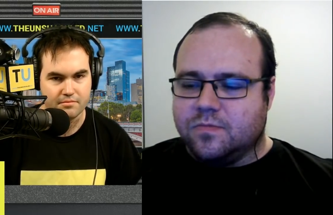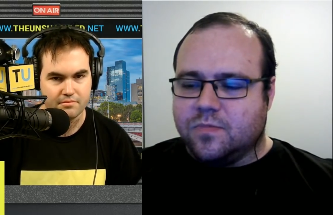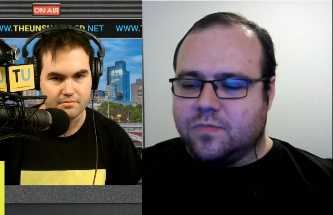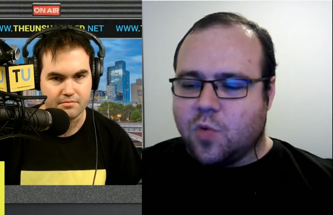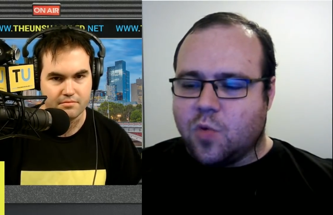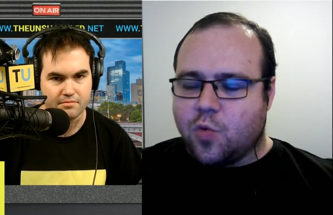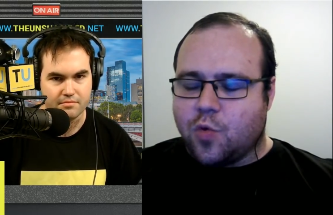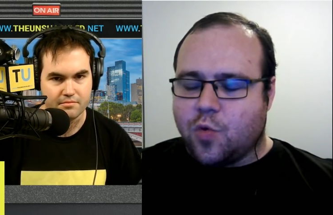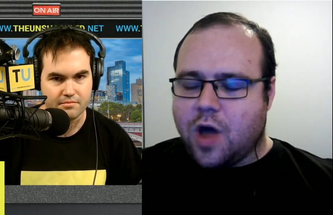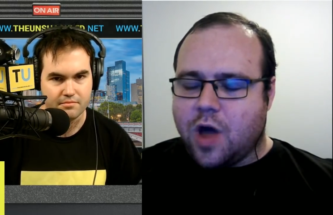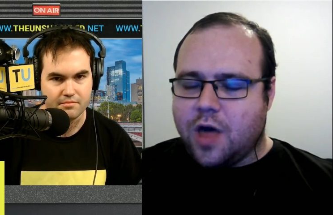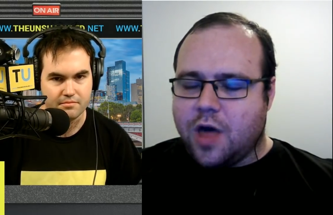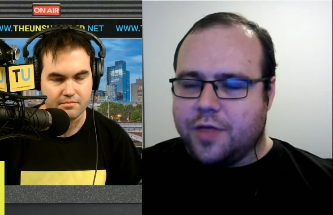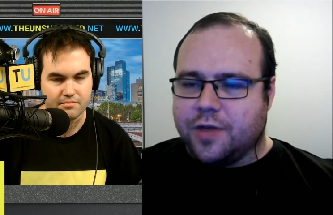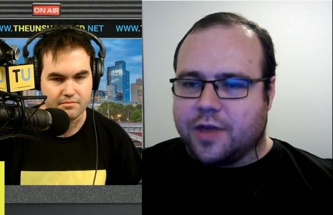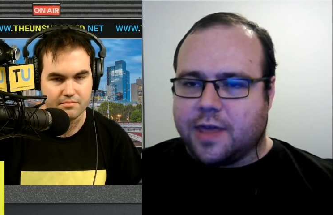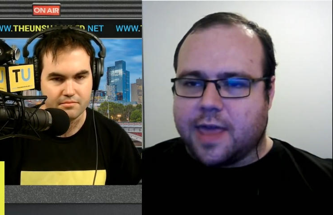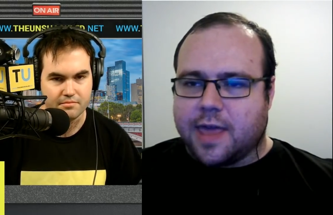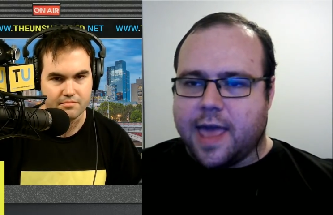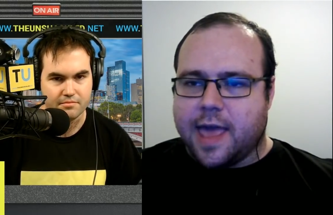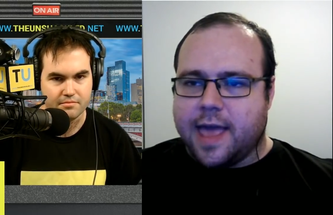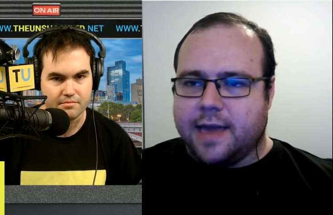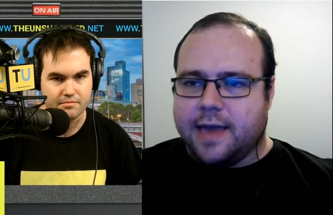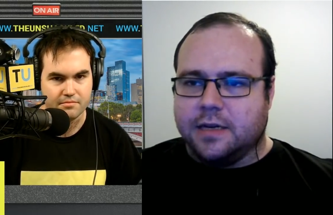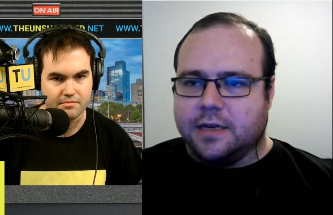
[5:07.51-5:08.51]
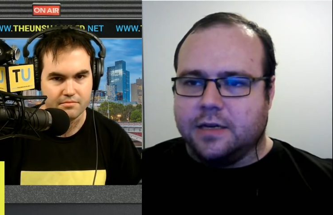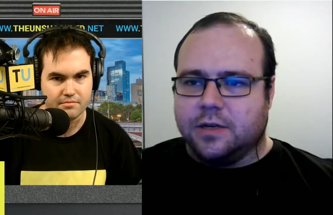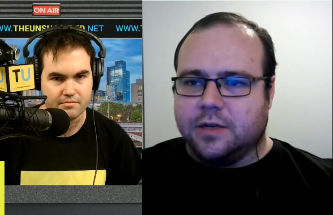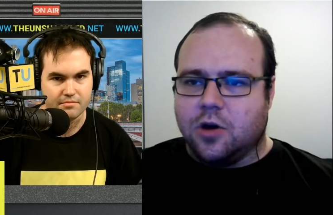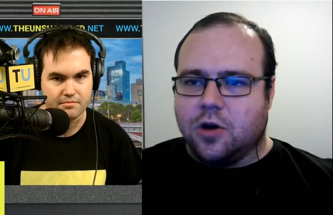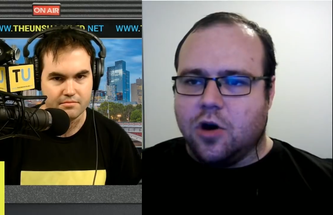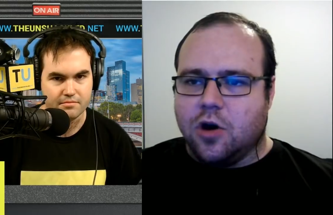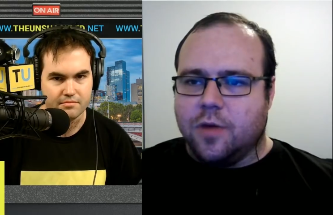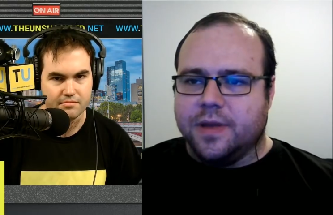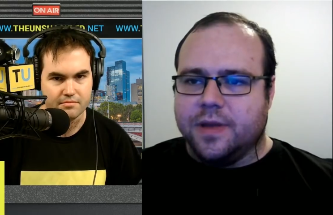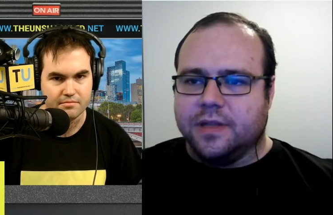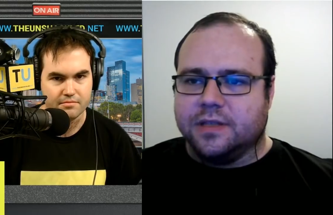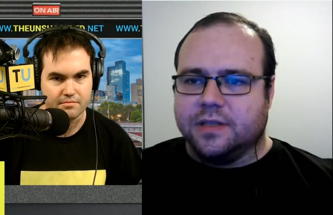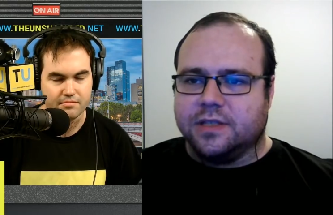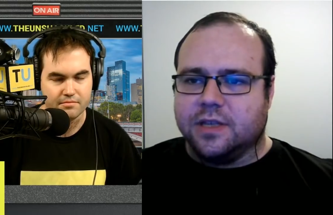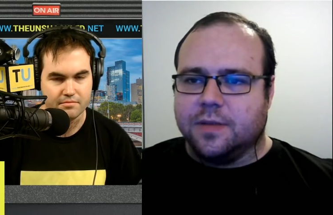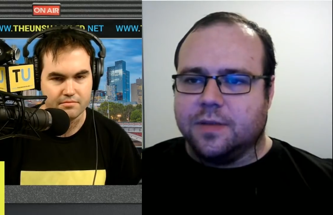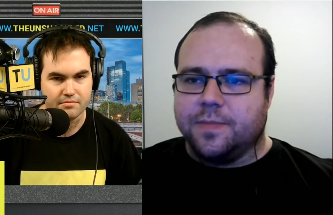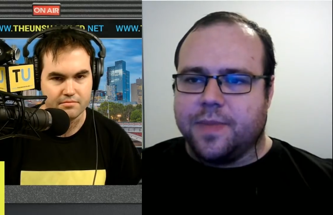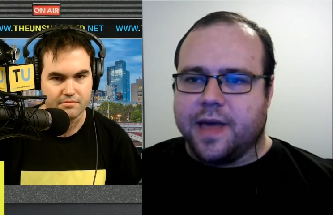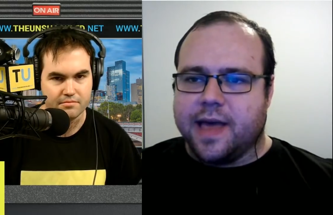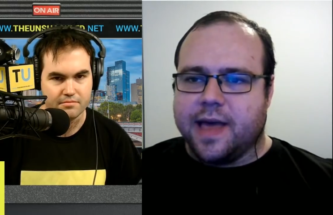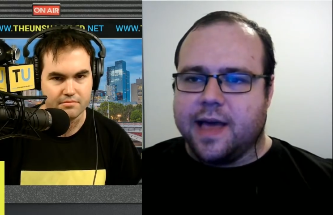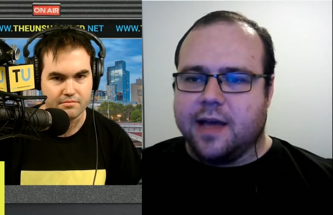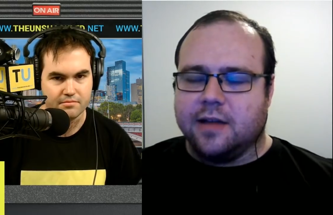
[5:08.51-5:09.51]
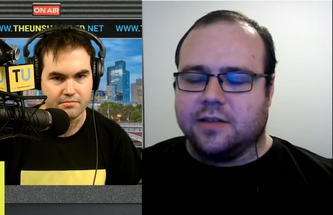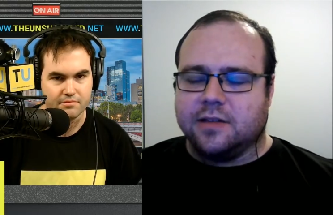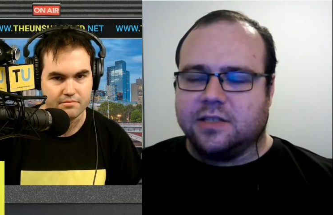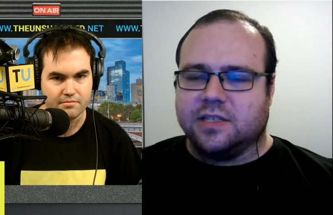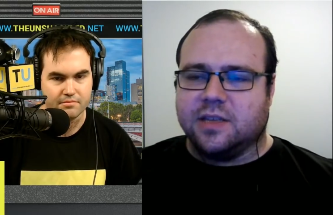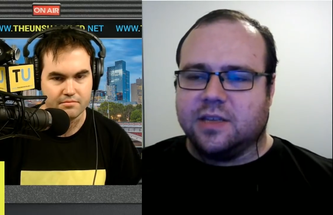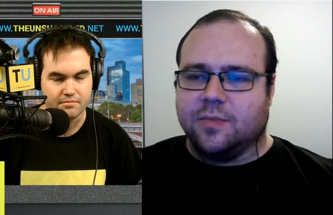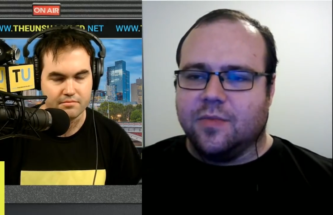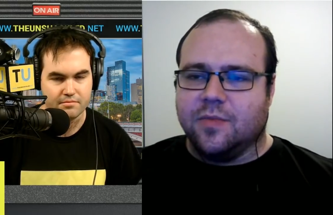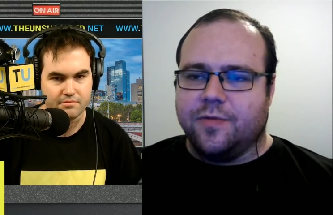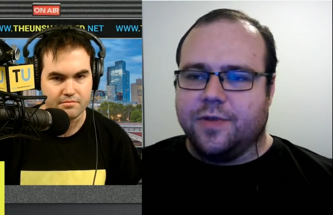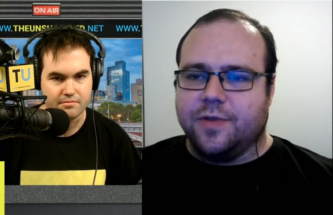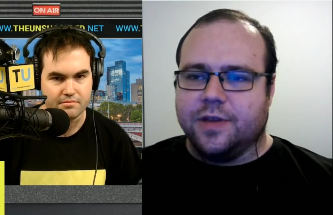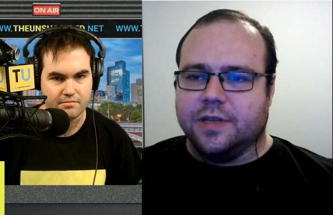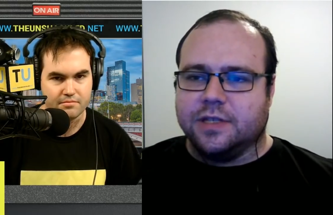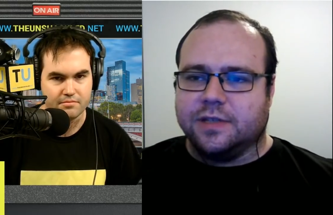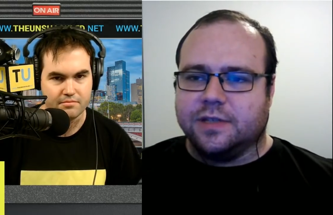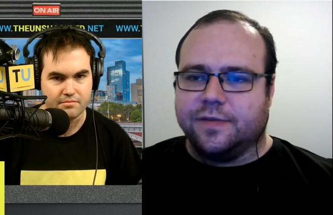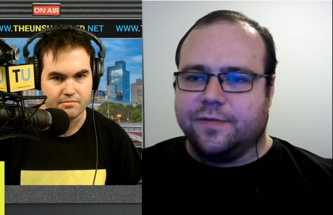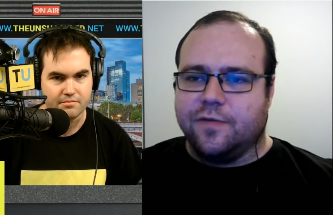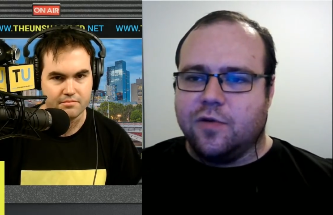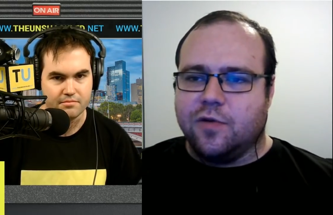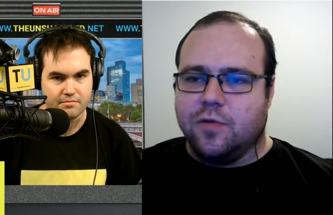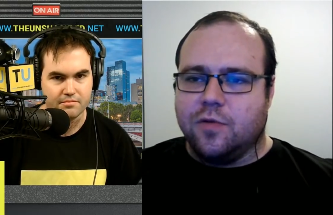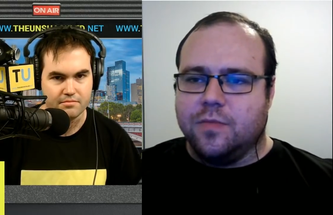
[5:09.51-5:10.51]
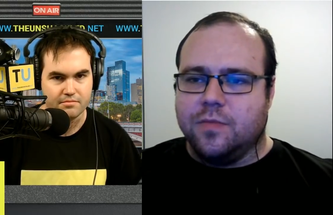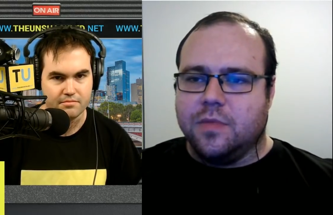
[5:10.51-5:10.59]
Speaker 1: rather candid comments about some of his form,